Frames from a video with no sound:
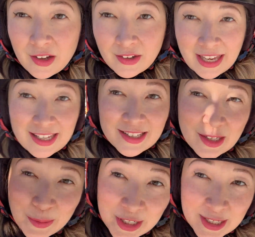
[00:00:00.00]
okay,
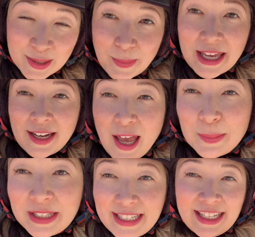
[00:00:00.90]
so we just met
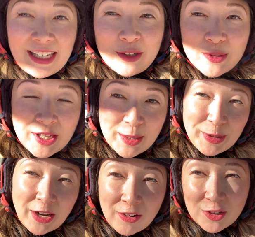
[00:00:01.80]
Emily, who's going to
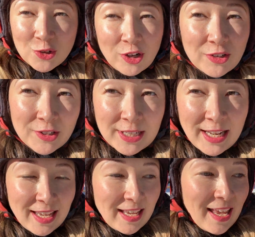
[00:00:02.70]
be our instructor
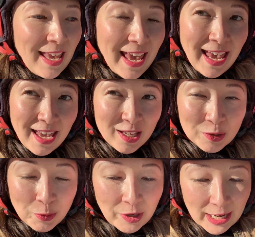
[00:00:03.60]
today,
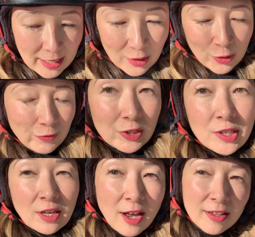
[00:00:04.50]
and we're heading over
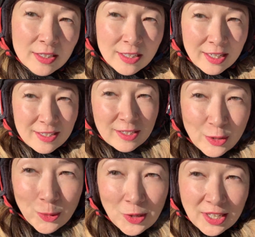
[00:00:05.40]
to the gondola
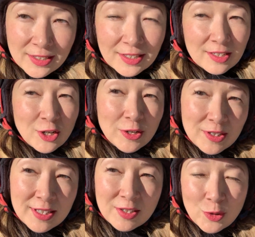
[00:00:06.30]
so we can start
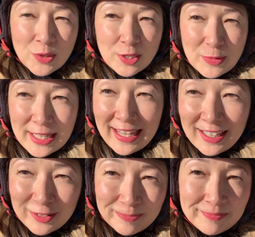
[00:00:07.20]
doing some skiing.